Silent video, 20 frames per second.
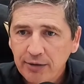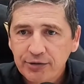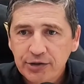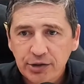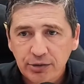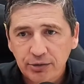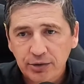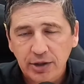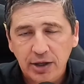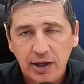
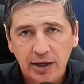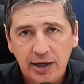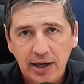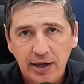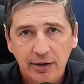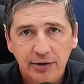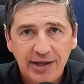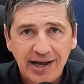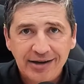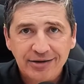So again,
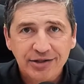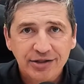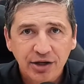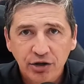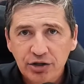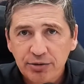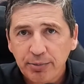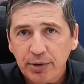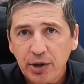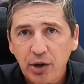thousand
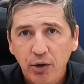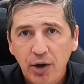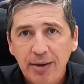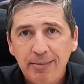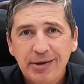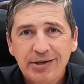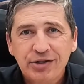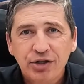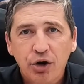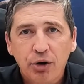dollars below
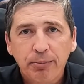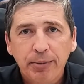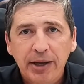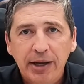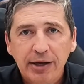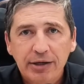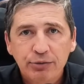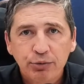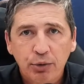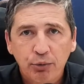MSRP
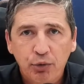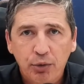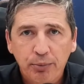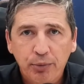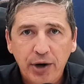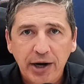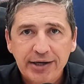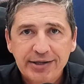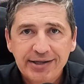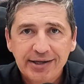is what we're
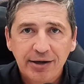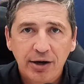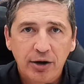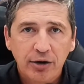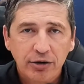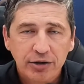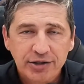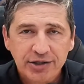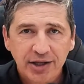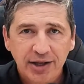pricing on
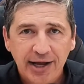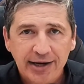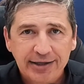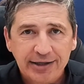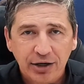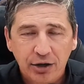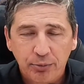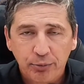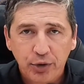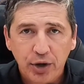our select
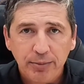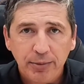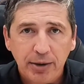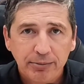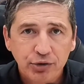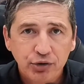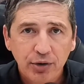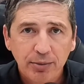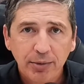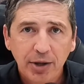and our premium
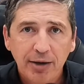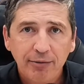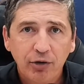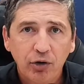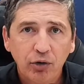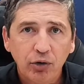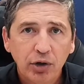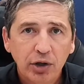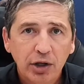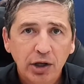trim
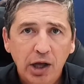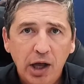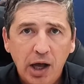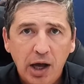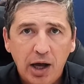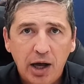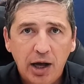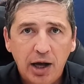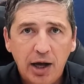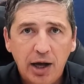level.
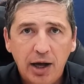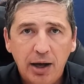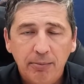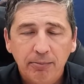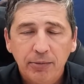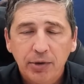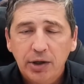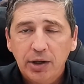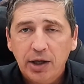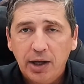Um,
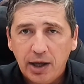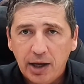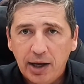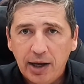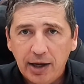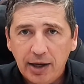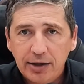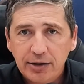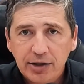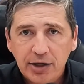
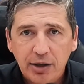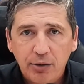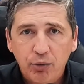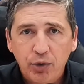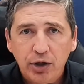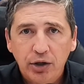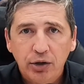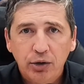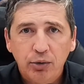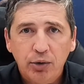and uh, we
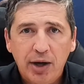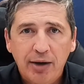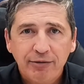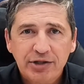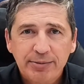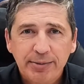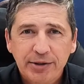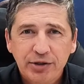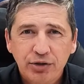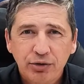do have a
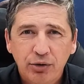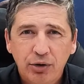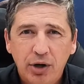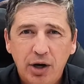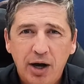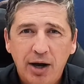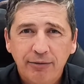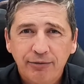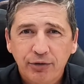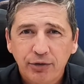special
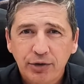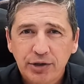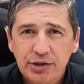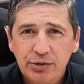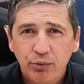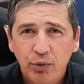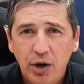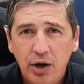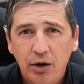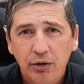offer as
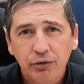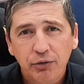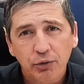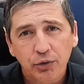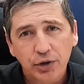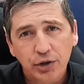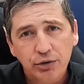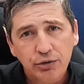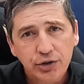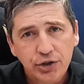well through
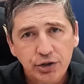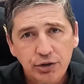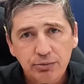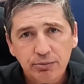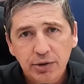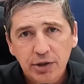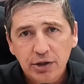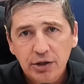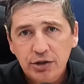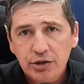YouTube.
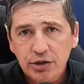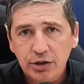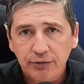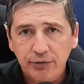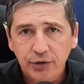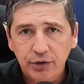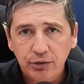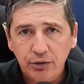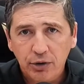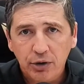So if
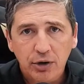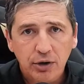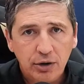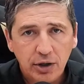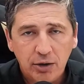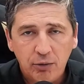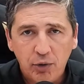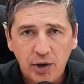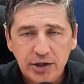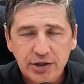you are
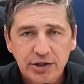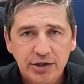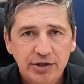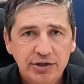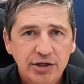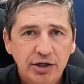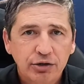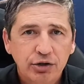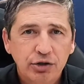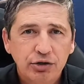uh, watching this
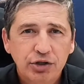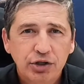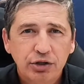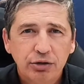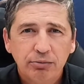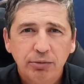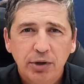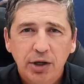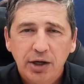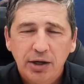on
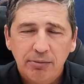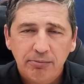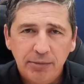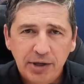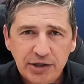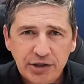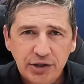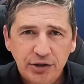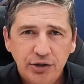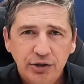YouTube,
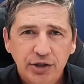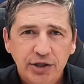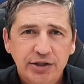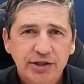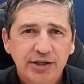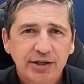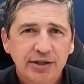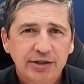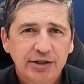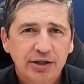mention that you did
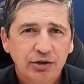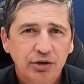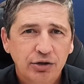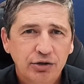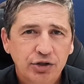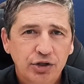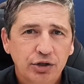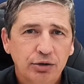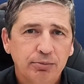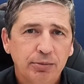see this on
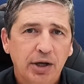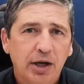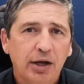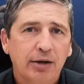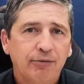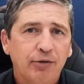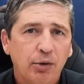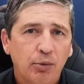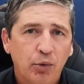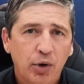YouTube. And
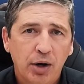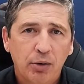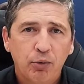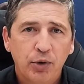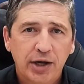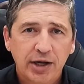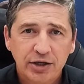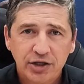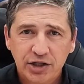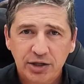if you want, we
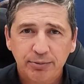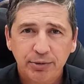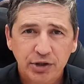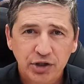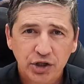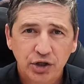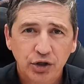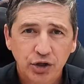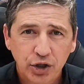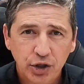can ship it
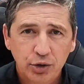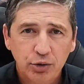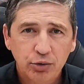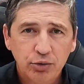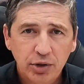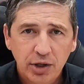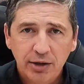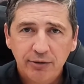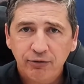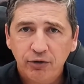to you.
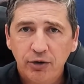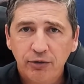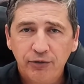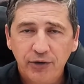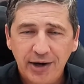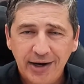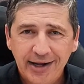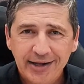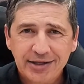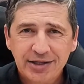If you
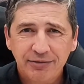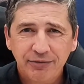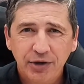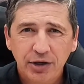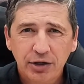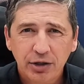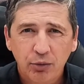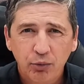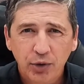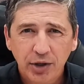finance a
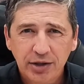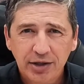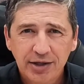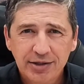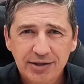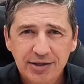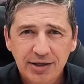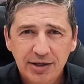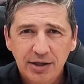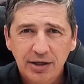vehicle with
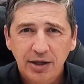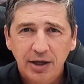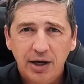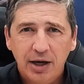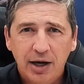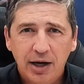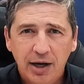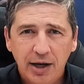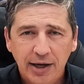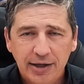us
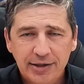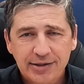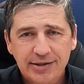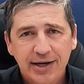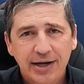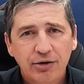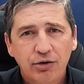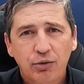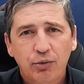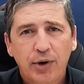uh, at
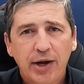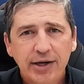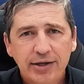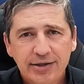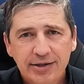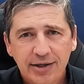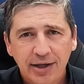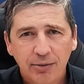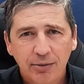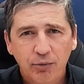standard rates,
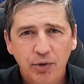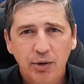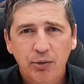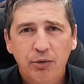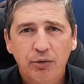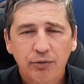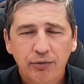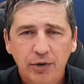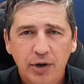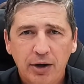then we
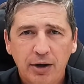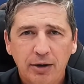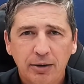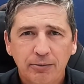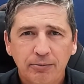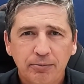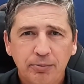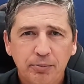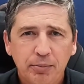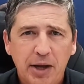will uh,
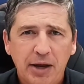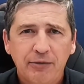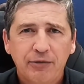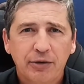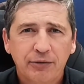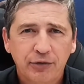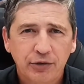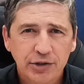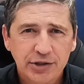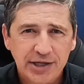pay for the
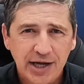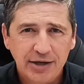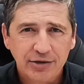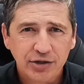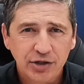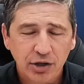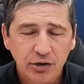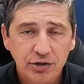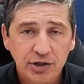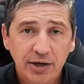first thousand
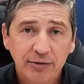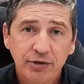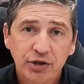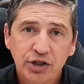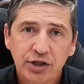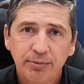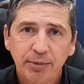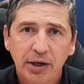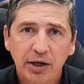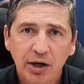dollars of the
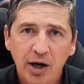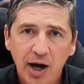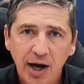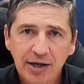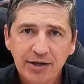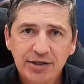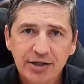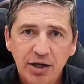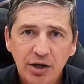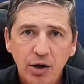shipping
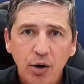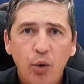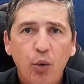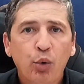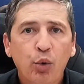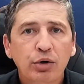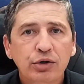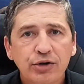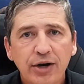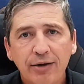cost
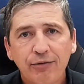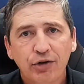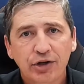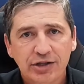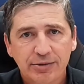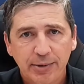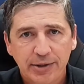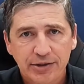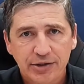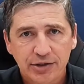or travel
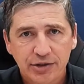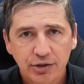expenses.